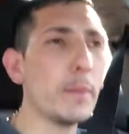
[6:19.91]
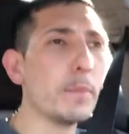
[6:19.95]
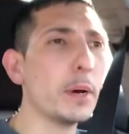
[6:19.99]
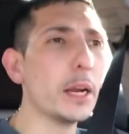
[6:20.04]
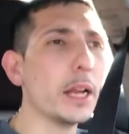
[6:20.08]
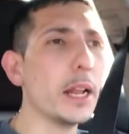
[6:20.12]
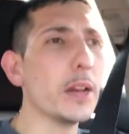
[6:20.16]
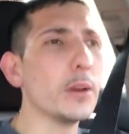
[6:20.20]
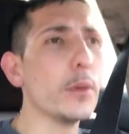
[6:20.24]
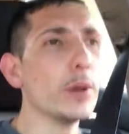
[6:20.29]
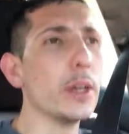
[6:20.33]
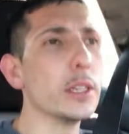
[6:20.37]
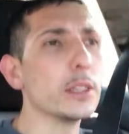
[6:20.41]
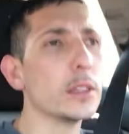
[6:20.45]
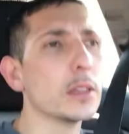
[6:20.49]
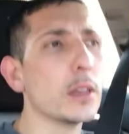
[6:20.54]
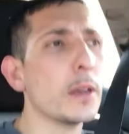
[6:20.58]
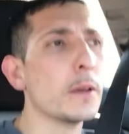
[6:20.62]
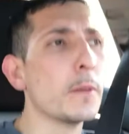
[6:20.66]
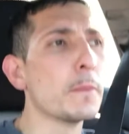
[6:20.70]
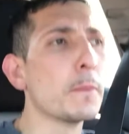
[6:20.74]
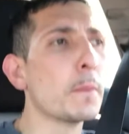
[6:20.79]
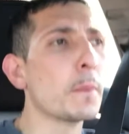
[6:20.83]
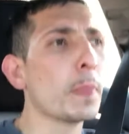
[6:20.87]
But anyways,
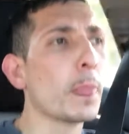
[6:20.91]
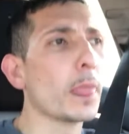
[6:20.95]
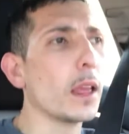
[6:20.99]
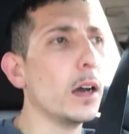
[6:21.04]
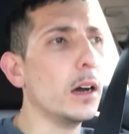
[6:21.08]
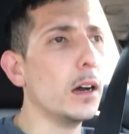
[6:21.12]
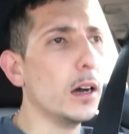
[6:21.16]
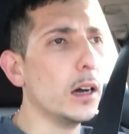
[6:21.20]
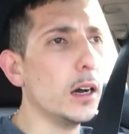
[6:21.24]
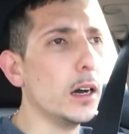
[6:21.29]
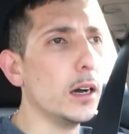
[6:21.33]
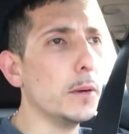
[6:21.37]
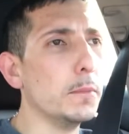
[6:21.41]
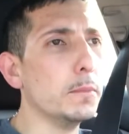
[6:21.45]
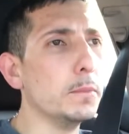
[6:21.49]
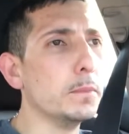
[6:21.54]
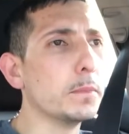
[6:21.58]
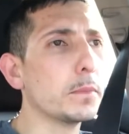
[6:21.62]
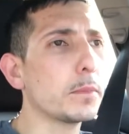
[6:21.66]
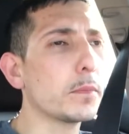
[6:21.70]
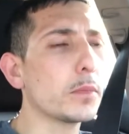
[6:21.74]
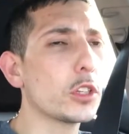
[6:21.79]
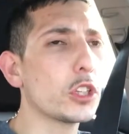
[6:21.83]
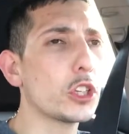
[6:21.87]

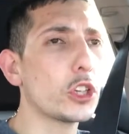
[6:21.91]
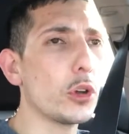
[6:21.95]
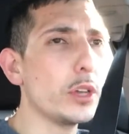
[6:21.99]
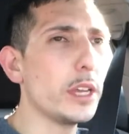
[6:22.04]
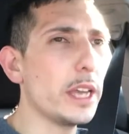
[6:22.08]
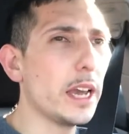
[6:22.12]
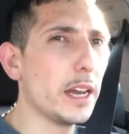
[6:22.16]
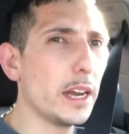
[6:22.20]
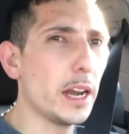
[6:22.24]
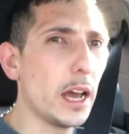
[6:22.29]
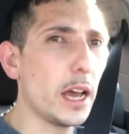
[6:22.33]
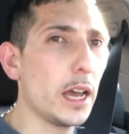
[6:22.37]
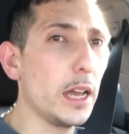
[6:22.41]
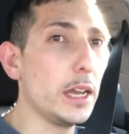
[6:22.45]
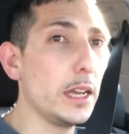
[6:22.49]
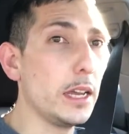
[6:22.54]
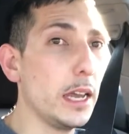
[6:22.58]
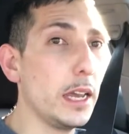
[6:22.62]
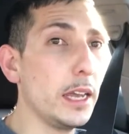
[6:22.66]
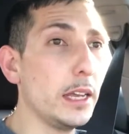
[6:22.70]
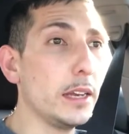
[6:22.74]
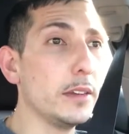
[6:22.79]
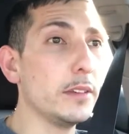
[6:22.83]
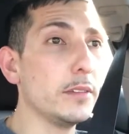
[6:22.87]
so
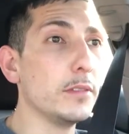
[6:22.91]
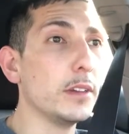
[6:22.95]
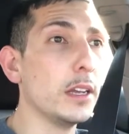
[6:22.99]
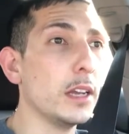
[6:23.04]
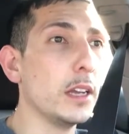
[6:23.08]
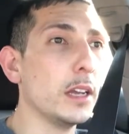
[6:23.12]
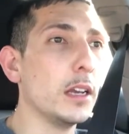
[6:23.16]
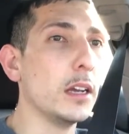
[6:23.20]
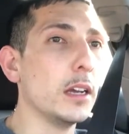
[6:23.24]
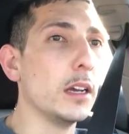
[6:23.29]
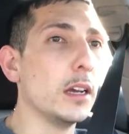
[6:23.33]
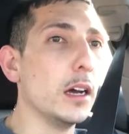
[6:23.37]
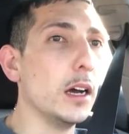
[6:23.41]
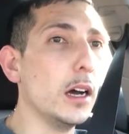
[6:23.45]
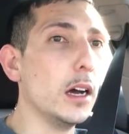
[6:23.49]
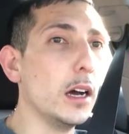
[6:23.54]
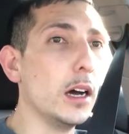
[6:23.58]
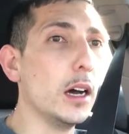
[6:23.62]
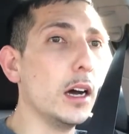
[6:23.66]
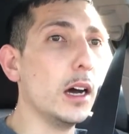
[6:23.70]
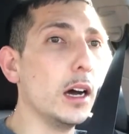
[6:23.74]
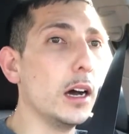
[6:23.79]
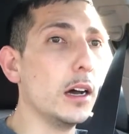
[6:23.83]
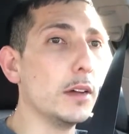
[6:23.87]

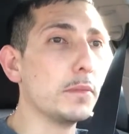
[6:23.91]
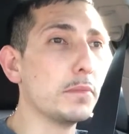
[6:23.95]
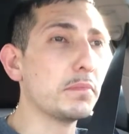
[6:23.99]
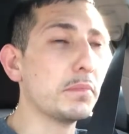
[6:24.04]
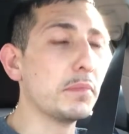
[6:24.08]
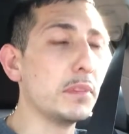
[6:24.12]
yeah,